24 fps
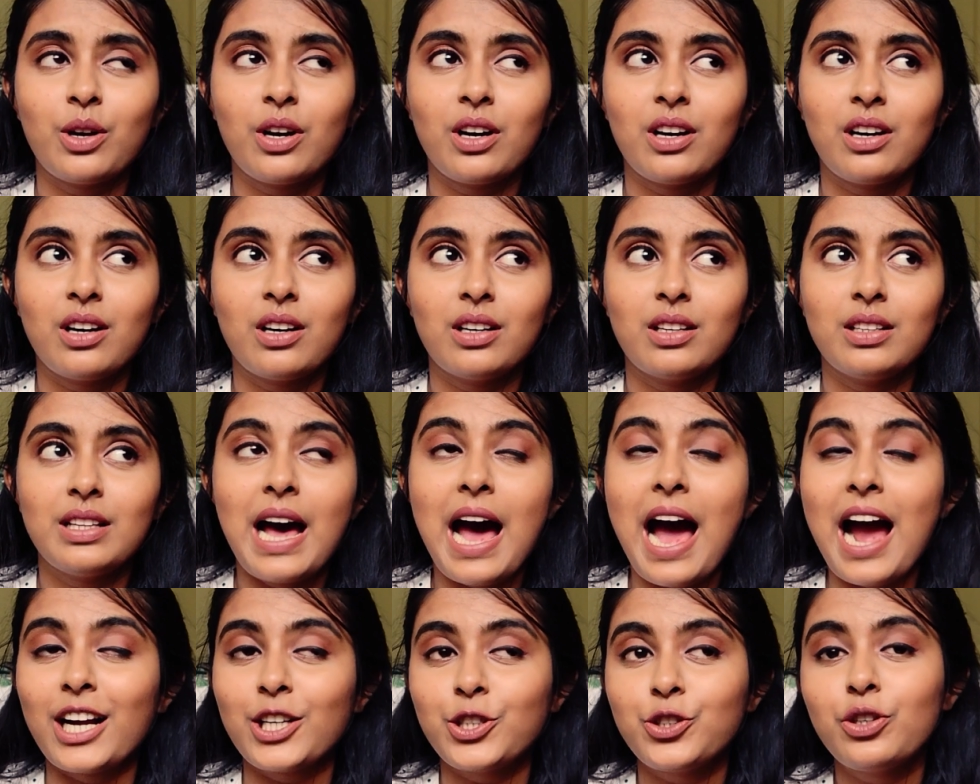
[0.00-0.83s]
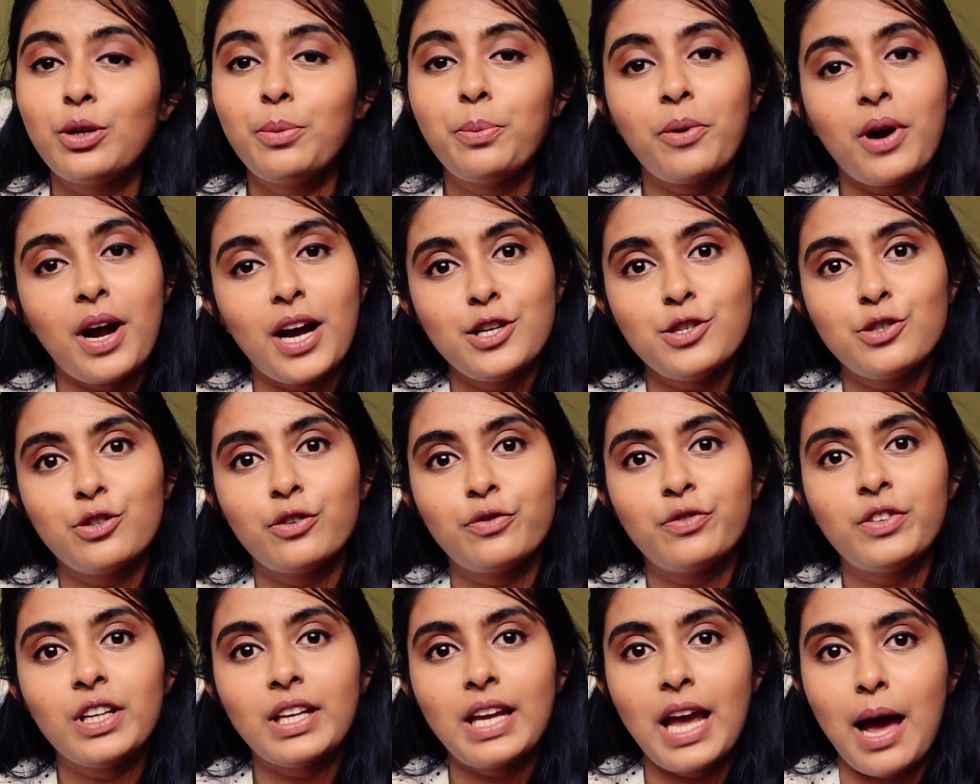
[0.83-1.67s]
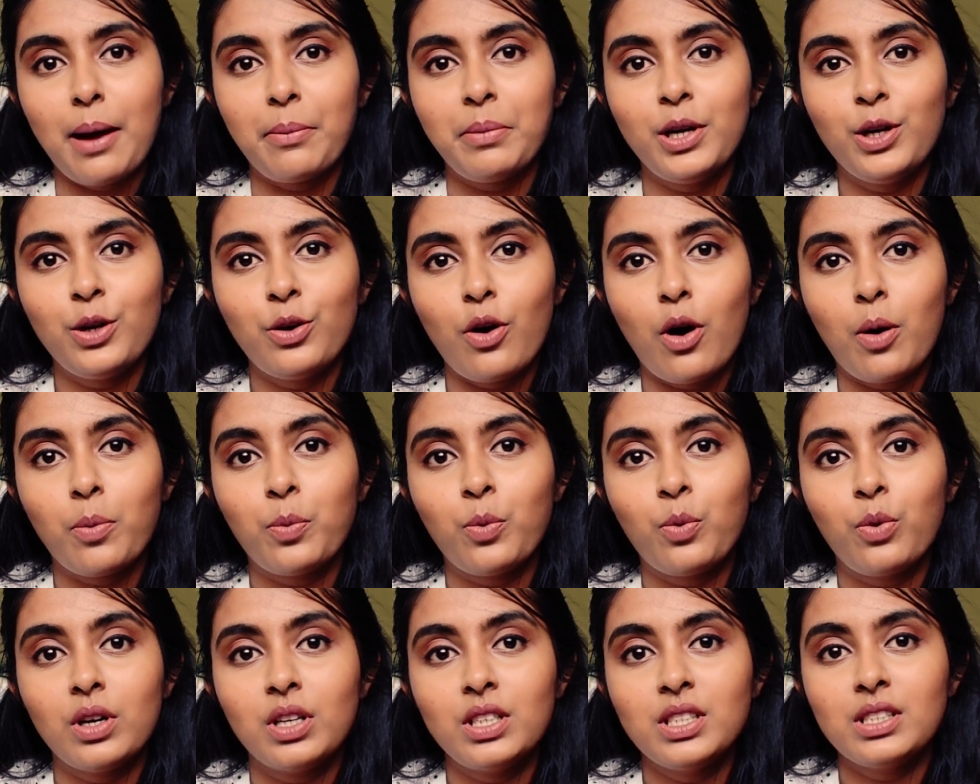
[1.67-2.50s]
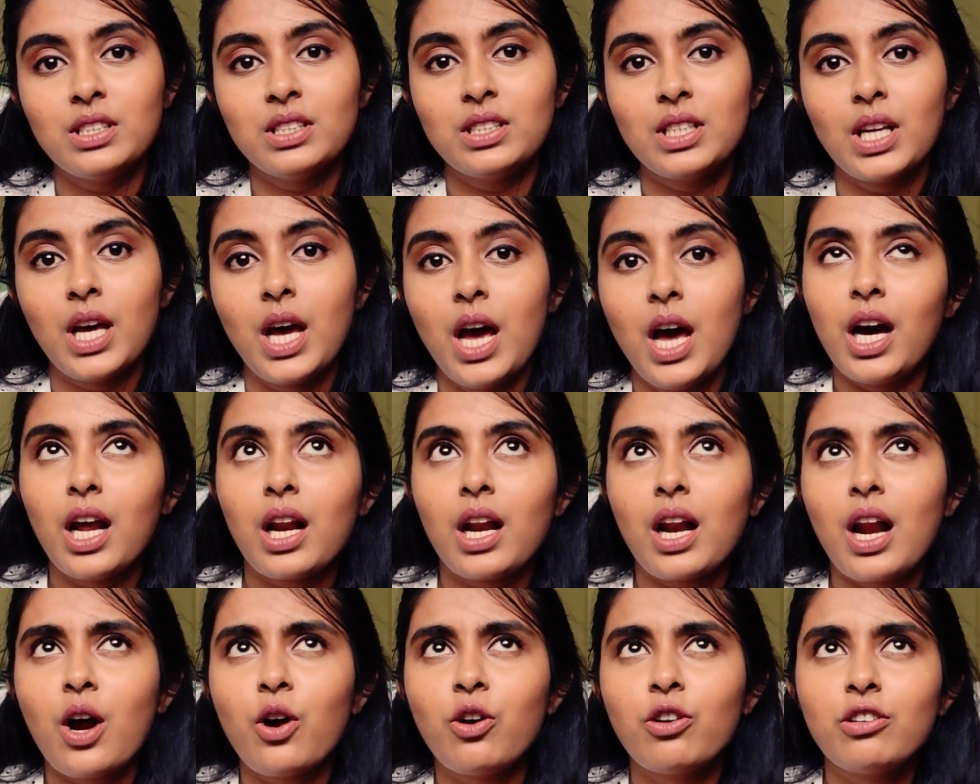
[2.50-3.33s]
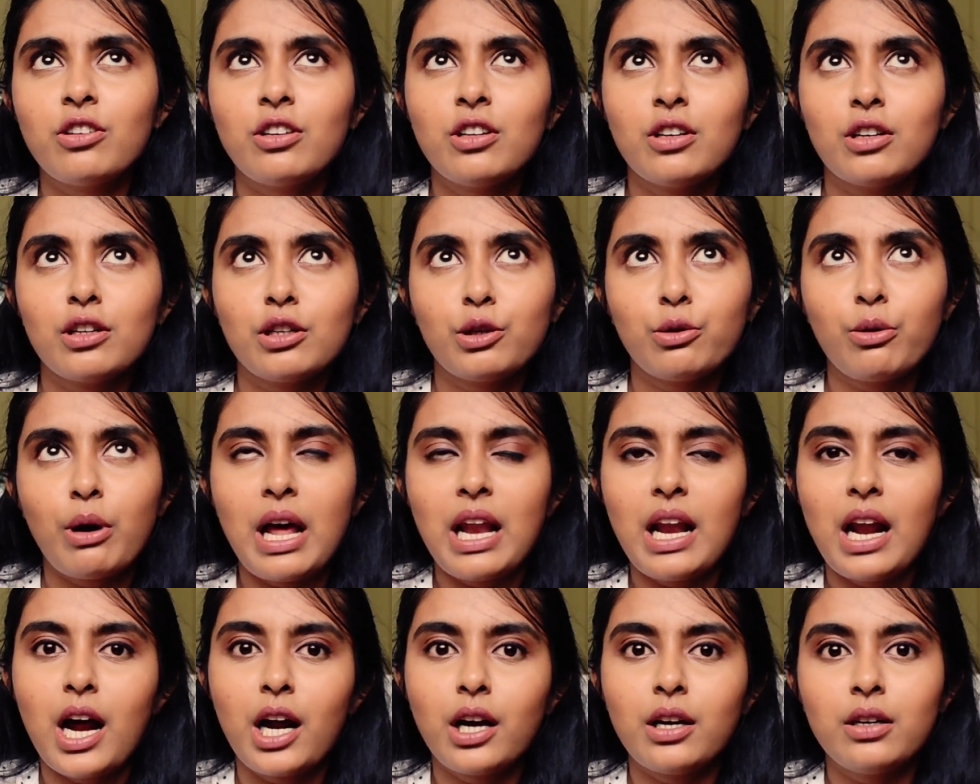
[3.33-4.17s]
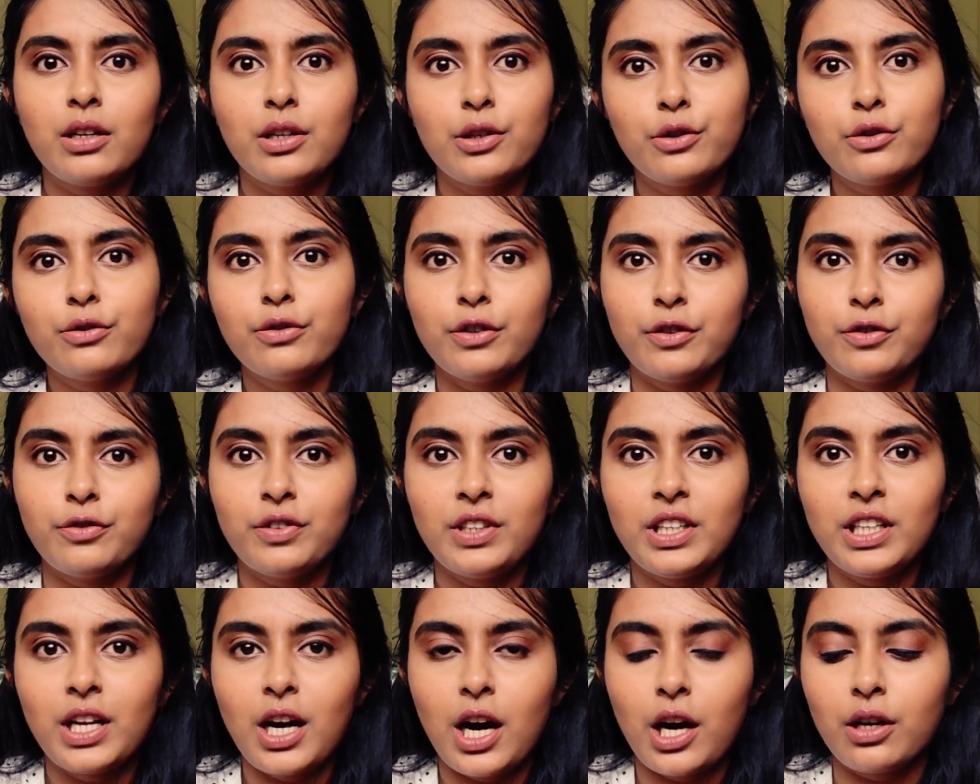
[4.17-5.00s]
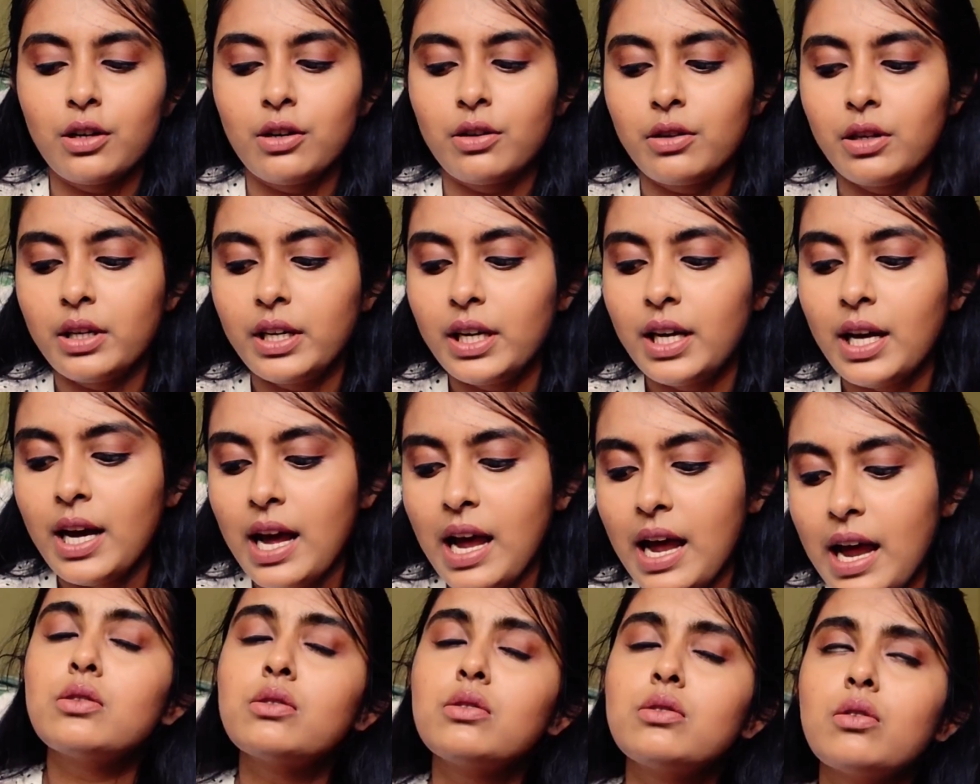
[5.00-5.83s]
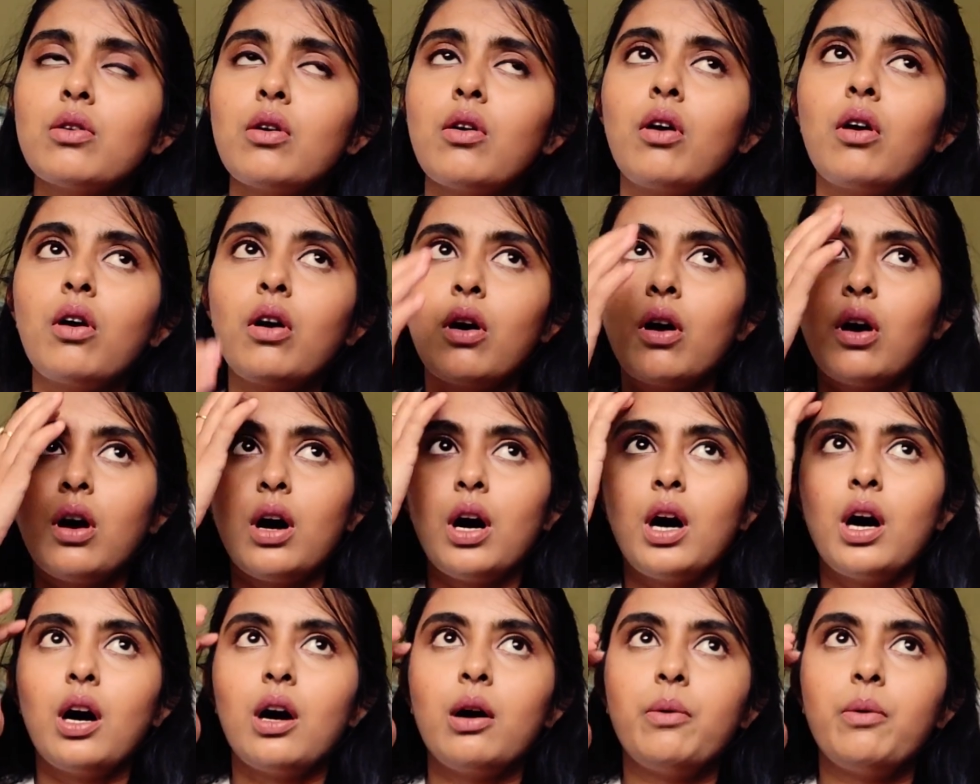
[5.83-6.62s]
The actual price of the cami top was around 1200 to 1500, so